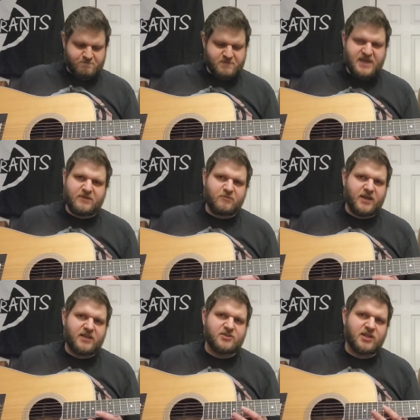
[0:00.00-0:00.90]
mid
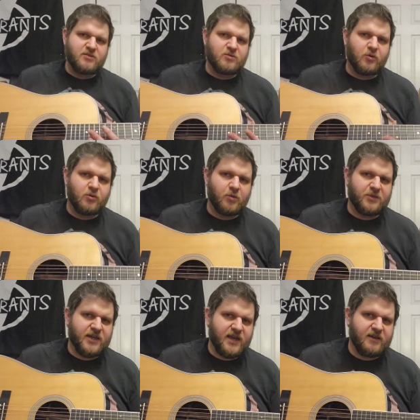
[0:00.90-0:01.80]
range that you don't
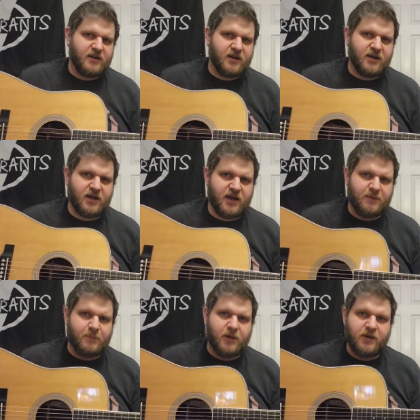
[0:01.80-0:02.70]
normally get uh, on a
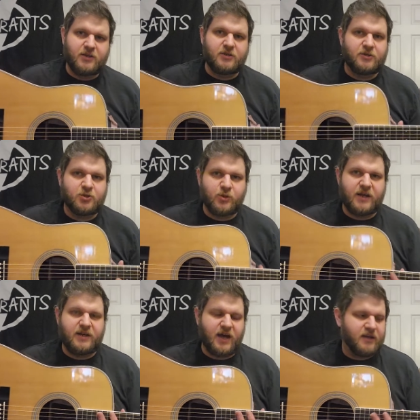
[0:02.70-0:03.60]
Martin
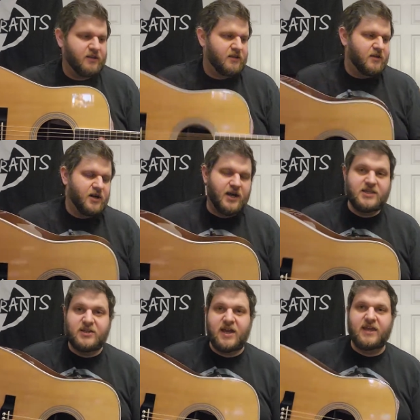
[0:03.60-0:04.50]
Dreadnought. Uh,
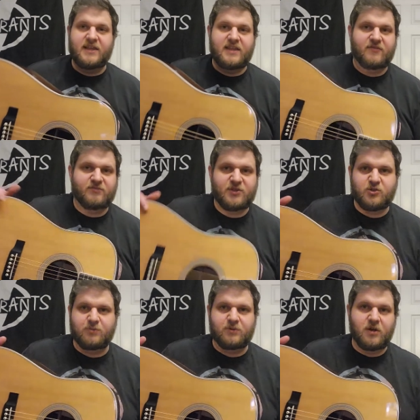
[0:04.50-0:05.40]
you can get that from the
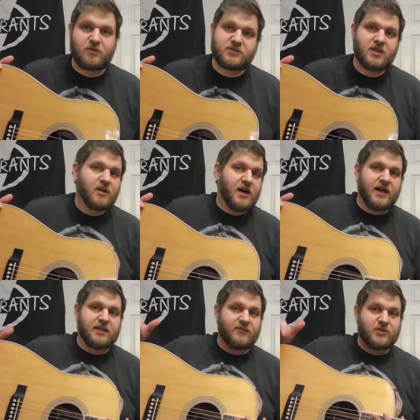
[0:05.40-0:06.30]
Triple O's. I
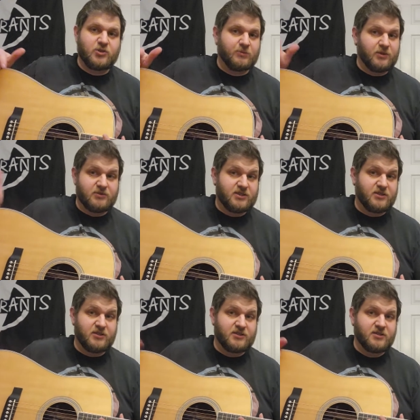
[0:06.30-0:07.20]
love the Triple O
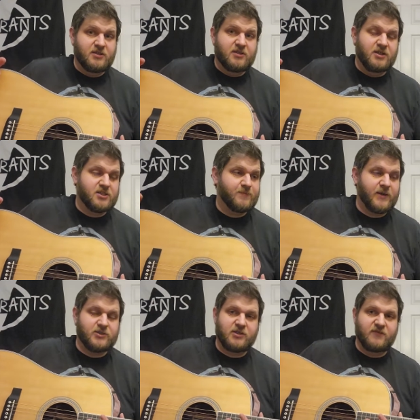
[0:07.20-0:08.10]
series,
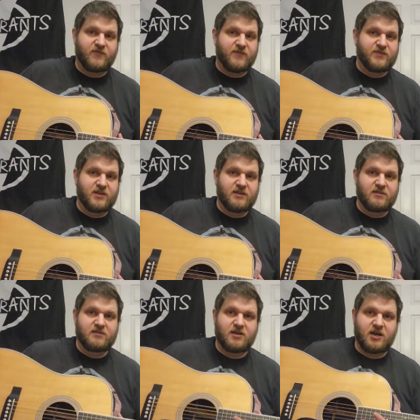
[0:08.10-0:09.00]
especially the 15,
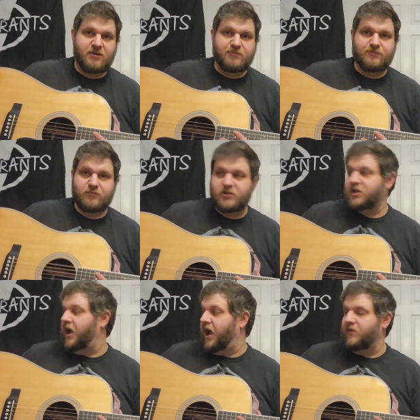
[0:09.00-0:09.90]
um, which
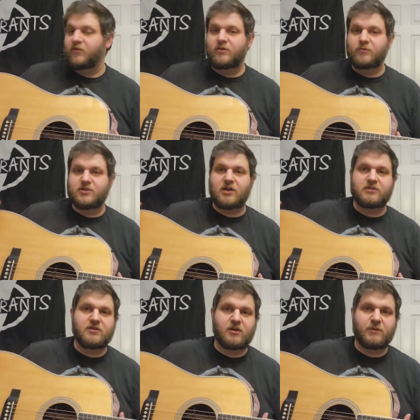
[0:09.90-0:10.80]
I have one, which I'll
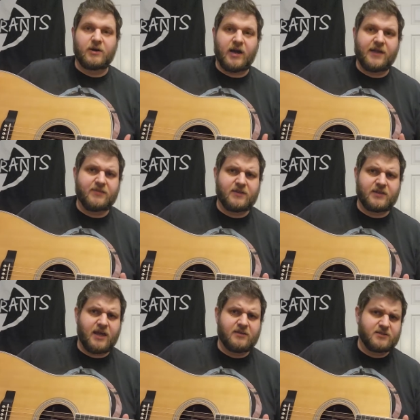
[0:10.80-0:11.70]
talk about. I think
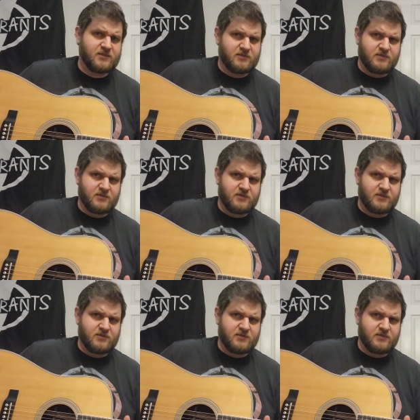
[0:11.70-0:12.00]
that is